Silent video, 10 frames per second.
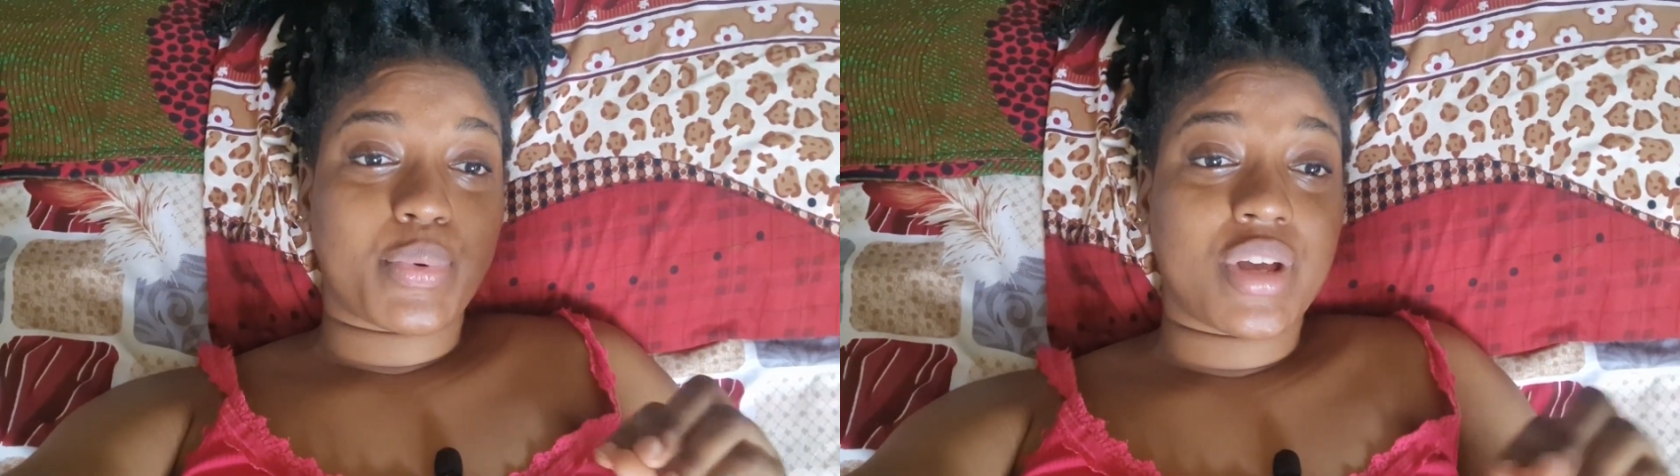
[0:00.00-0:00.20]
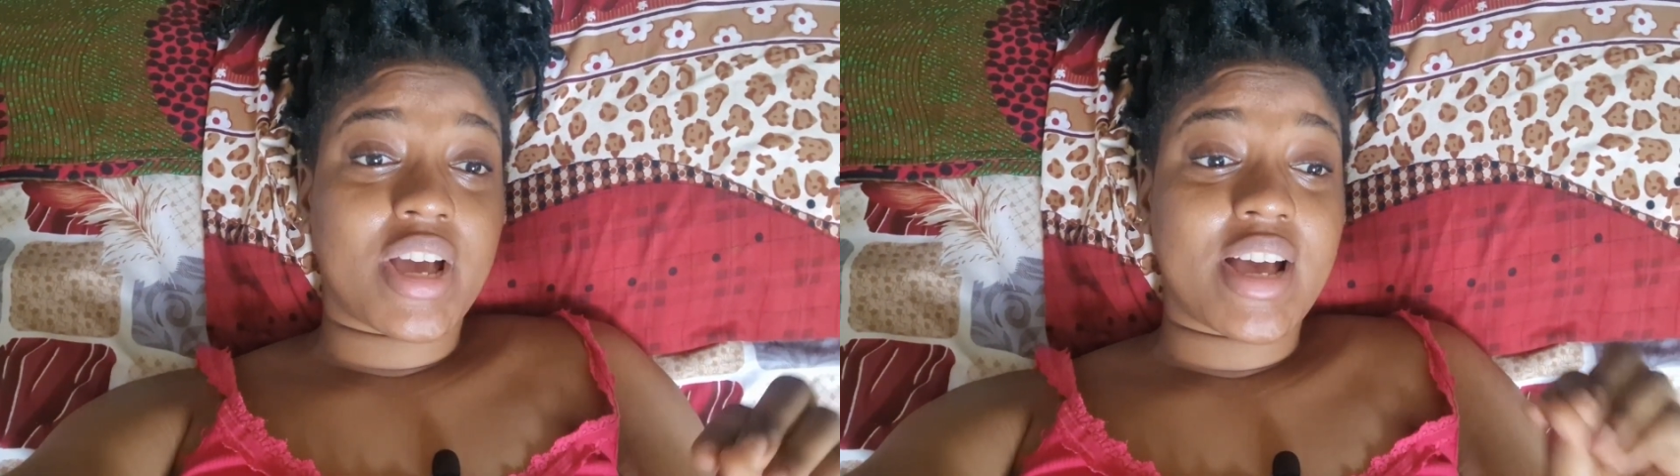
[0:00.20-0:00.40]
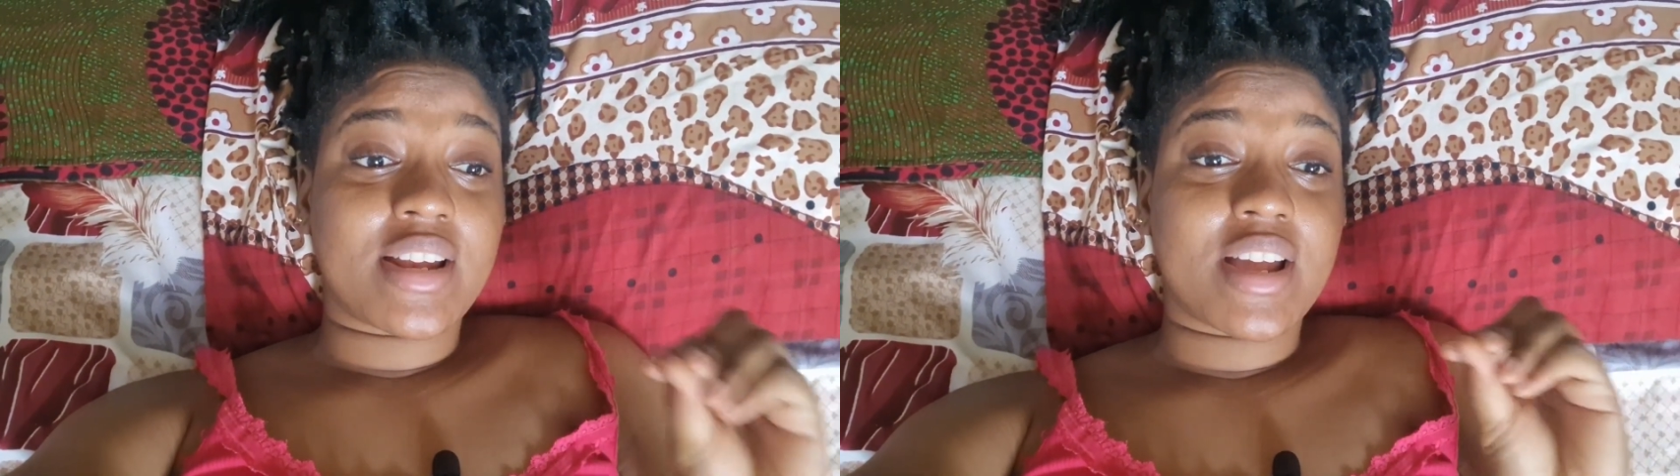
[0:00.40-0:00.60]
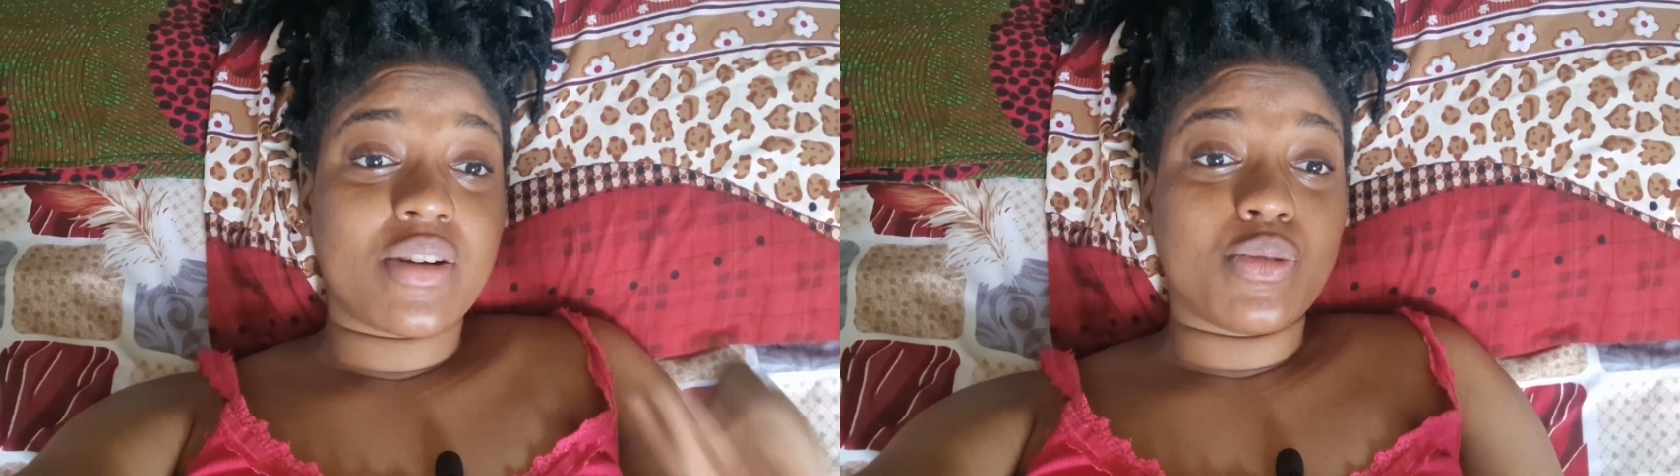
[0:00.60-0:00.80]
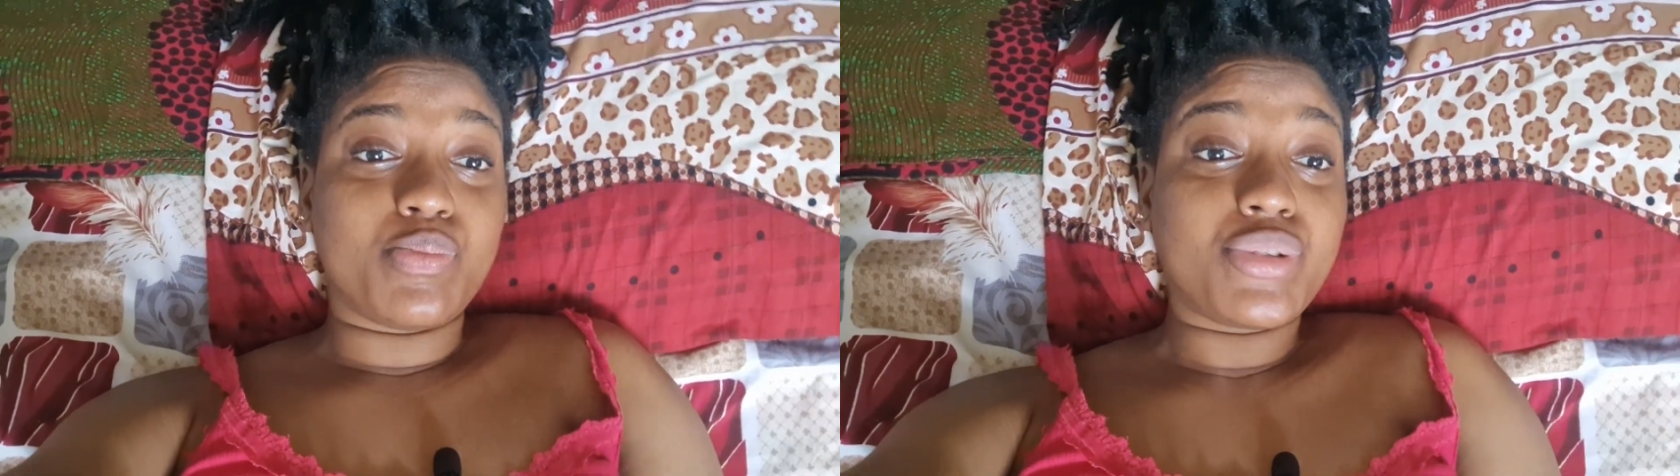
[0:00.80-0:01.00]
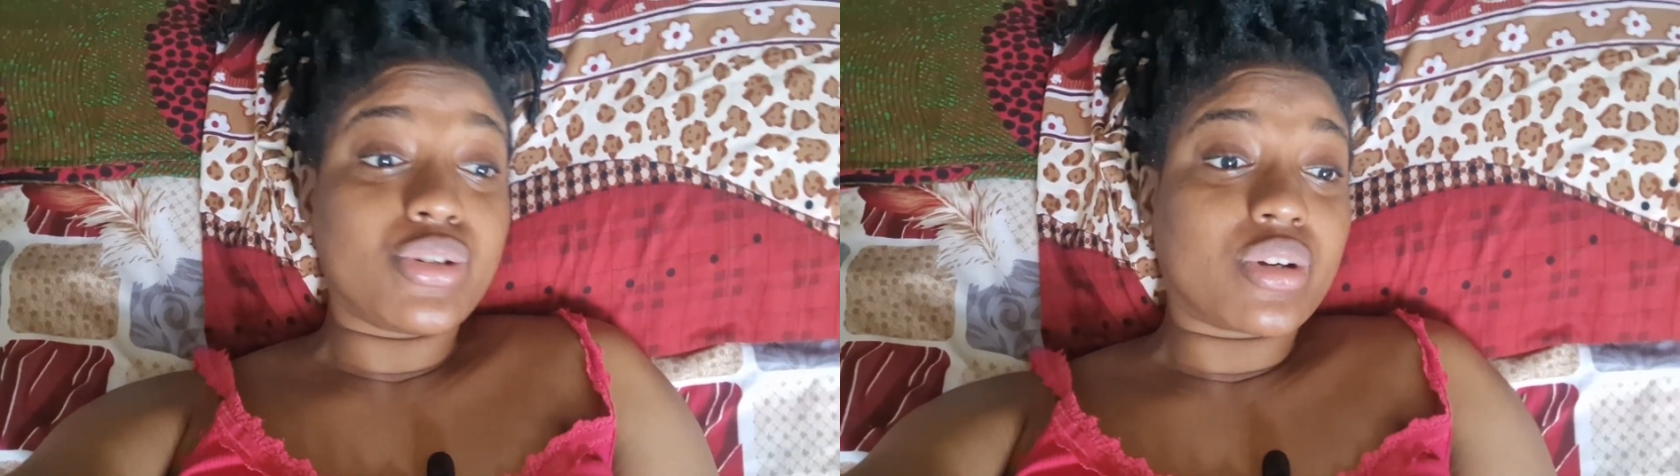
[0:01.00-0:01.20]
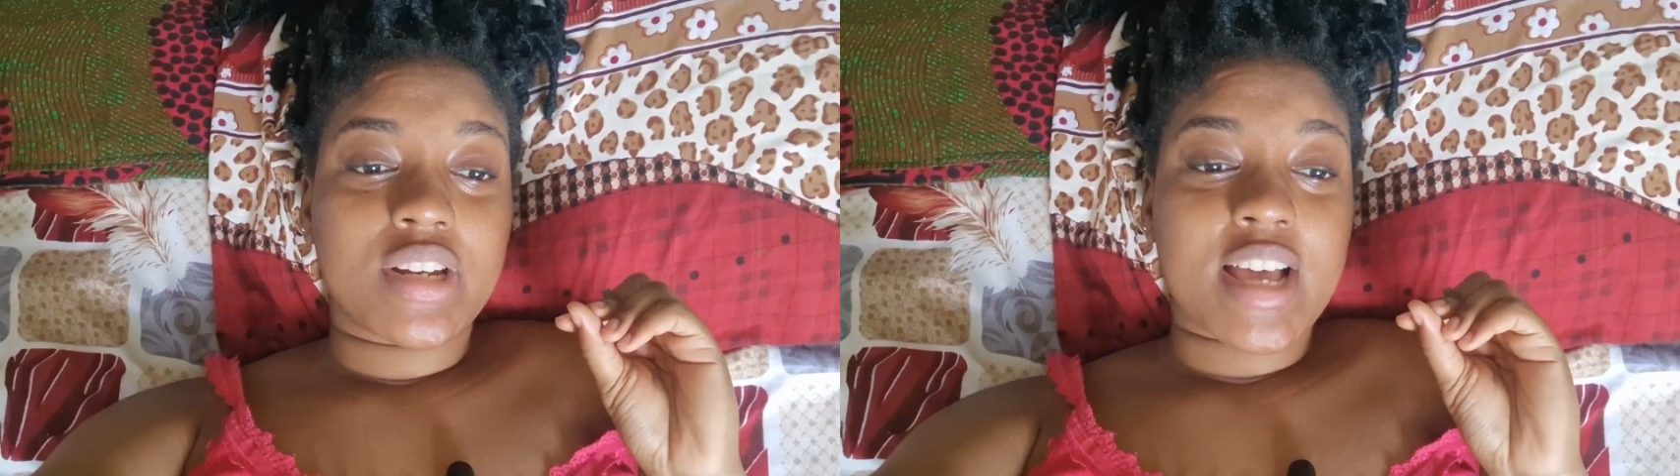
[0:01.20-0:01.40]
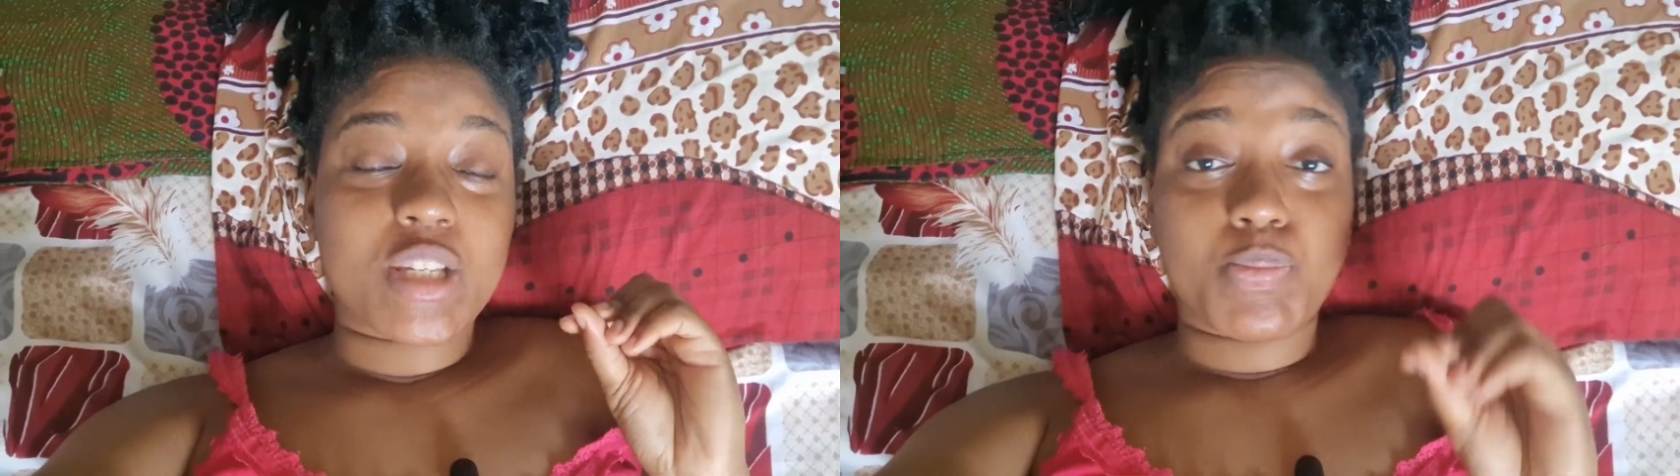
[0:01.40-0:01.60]
prayer and I rebuke
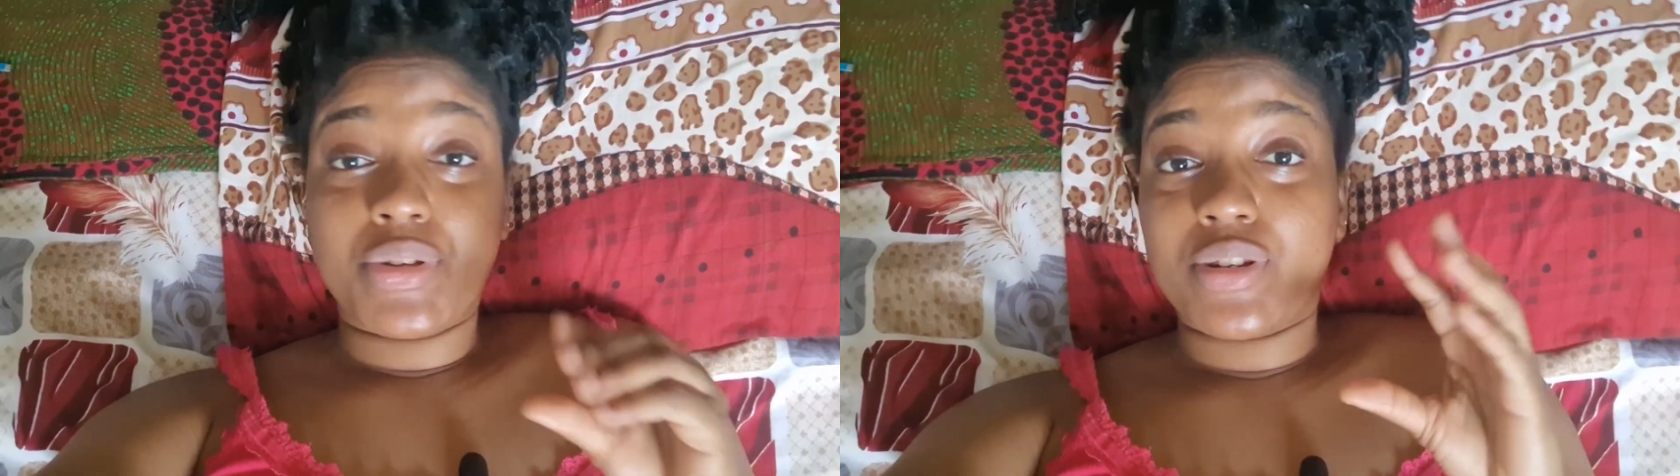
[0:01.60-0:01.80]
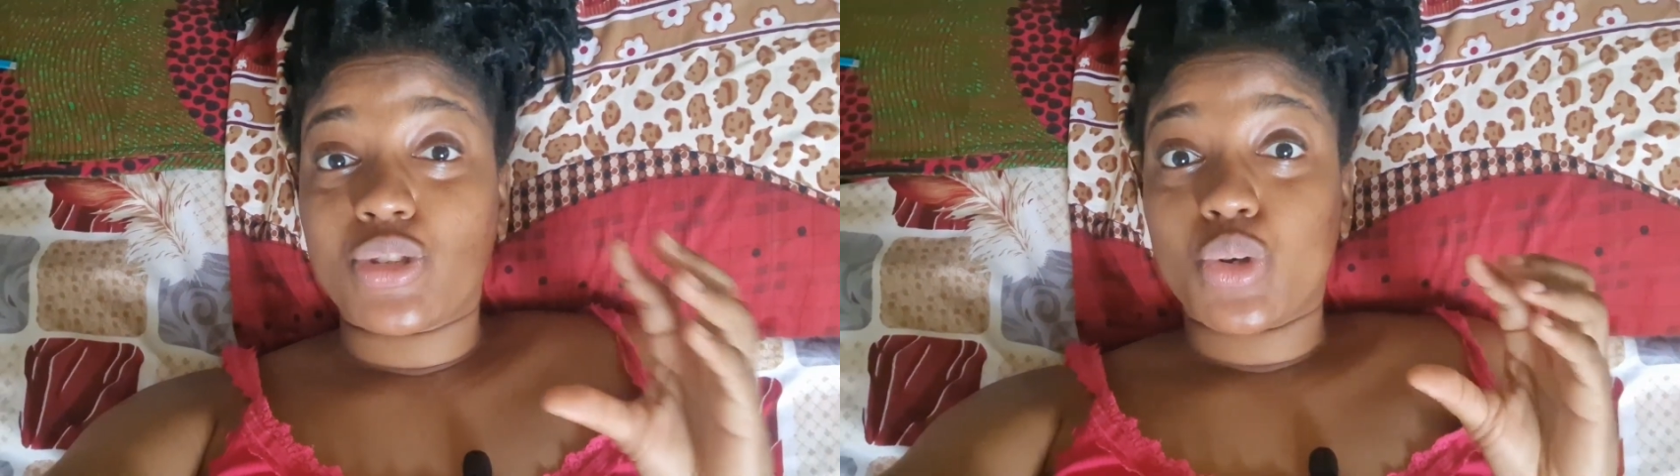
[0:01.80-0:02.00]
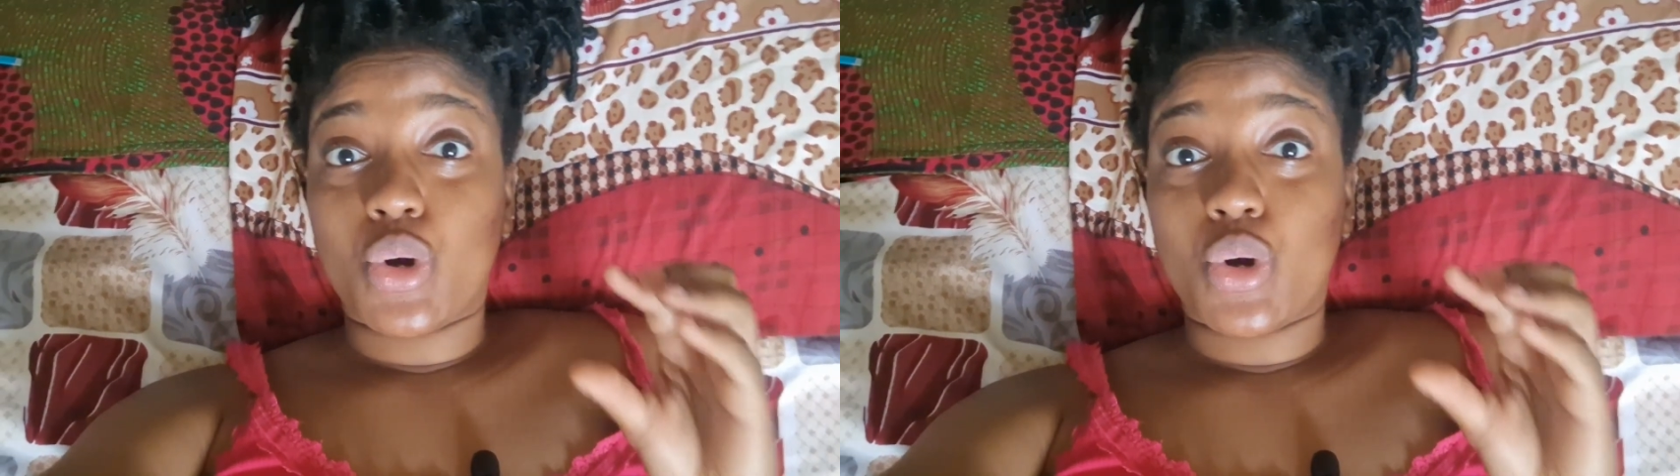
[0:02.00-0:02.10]
that spirit